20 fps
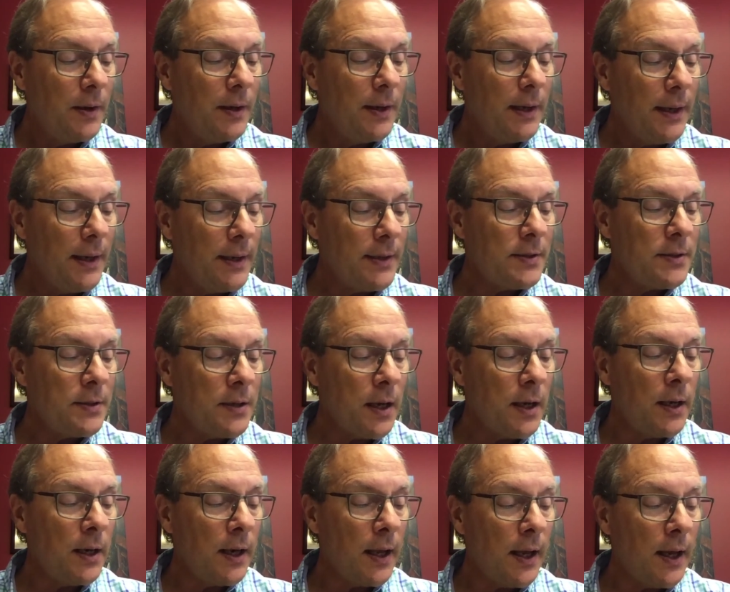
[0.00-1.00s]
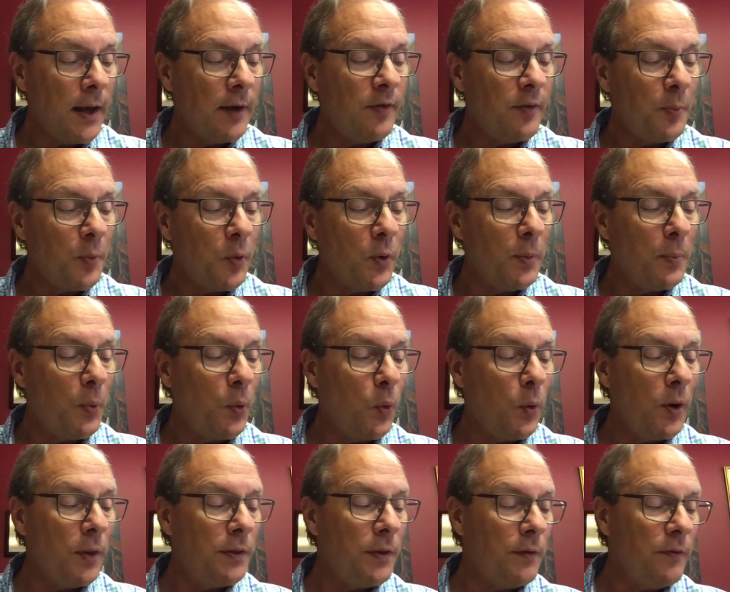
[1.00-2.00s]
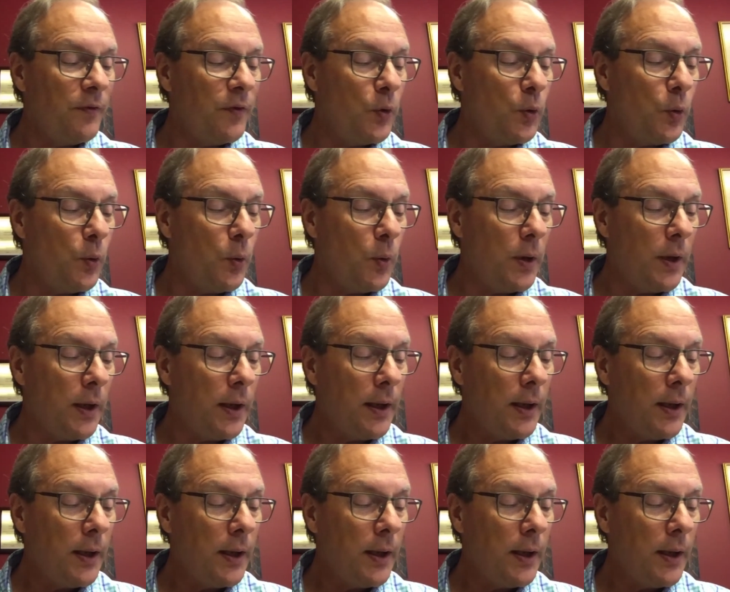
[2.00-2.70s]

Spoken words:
Is not life more important than food,